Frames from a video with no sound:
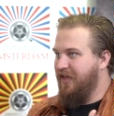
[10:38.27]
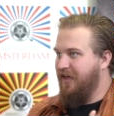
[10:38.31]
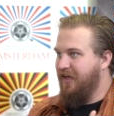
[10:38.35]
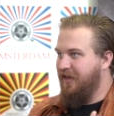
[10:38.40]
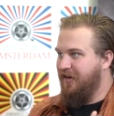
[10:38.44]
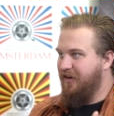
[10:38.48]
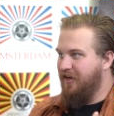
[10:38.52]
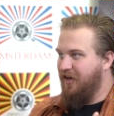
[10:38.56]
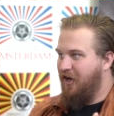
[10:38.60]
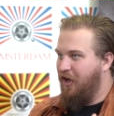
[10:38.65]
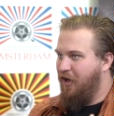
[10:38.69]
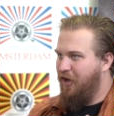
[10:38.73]

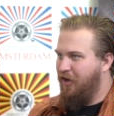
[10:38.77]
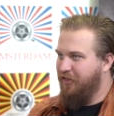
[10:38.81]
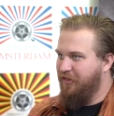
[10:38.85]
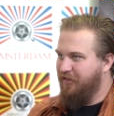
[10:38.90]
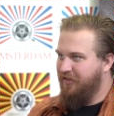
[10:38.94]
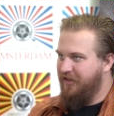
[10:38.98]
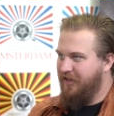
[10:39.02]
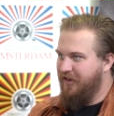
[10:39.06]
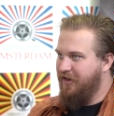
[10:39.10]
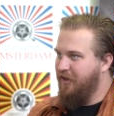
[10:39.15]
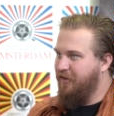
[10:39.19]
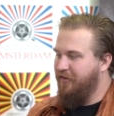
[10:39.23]
then
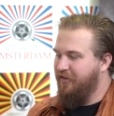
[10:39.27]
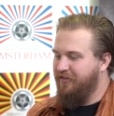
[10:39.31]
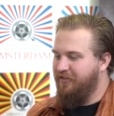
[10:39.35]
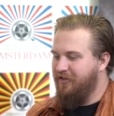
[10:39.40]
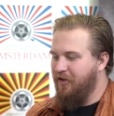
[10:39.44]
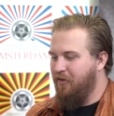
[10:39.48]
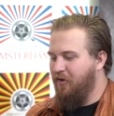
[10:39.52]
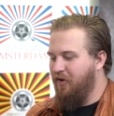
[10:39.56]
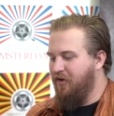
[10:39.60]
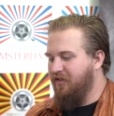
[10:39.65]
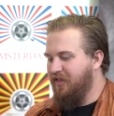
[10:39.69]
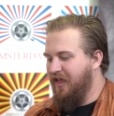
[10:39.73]
and
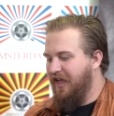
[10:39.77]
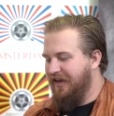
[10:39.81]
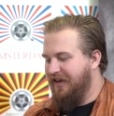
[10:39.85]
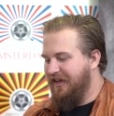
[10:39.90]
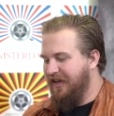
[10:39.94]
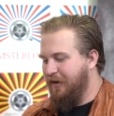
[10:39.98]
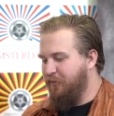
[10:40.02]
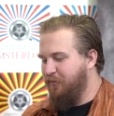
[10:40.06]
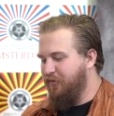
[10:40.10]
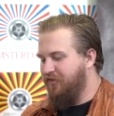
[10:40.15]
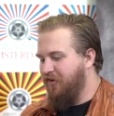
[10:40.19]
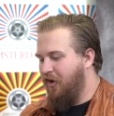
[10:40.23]
so like
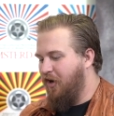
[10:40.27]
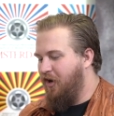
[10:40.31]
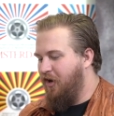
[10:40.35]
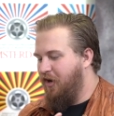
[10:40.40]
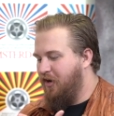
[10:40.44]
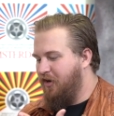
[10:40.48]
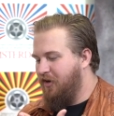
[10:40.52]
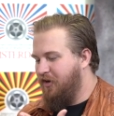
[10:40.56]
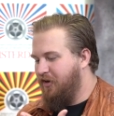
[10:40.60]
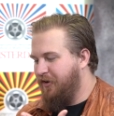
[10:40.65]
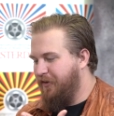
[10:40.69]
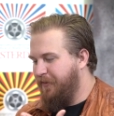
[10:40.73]
it was
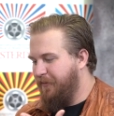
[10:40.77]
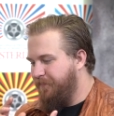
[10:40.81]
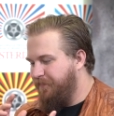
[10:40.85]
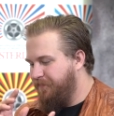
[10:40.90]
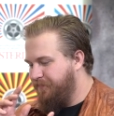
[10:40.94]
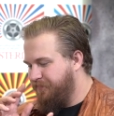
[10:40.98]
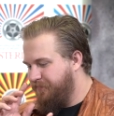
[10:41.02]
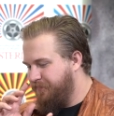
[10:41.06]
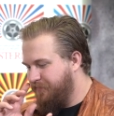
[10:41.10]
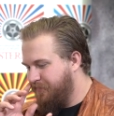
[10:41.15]
all